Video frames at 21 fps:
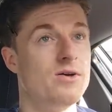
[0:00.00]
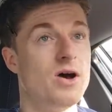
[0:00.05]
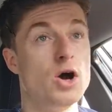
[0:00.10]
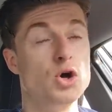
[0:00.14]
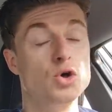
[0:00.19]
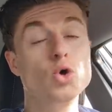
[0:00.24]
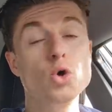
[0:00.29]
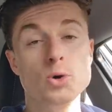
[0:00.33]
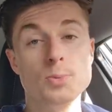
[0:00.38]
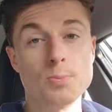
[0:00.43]

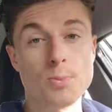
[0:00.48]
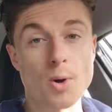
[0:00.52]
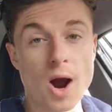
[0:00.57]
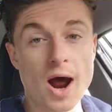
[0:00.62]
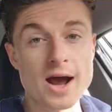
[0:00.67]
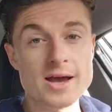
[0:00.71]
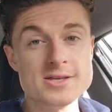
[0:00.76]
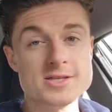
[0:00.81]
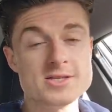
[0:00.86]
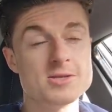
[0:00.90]
A good
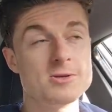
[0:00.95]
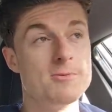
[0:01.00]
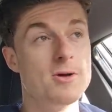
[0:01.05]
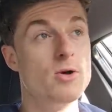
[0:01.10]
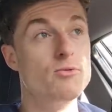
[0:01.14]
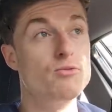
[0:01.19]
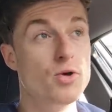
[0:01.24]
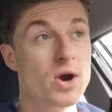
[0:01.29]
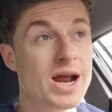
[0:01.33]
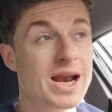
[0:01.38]
price,
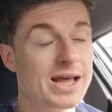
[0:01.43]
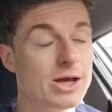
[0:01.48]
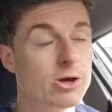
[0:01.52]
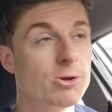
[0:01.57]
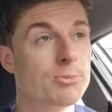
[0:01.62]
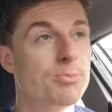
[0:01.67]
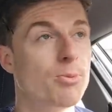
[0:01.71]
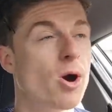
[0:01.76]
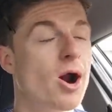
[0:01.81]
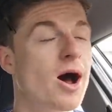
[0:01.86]
a really
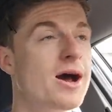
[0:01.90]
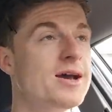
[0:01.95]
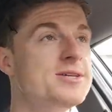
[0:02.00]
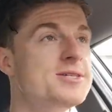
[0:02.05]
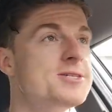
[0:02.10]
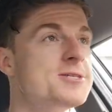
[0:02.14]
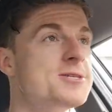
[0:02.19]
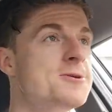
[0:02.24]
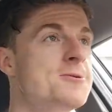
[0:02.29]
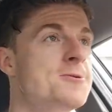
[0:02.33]
good
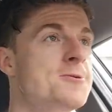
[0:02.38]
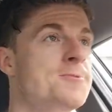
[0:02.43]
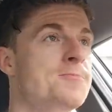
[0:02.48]
price.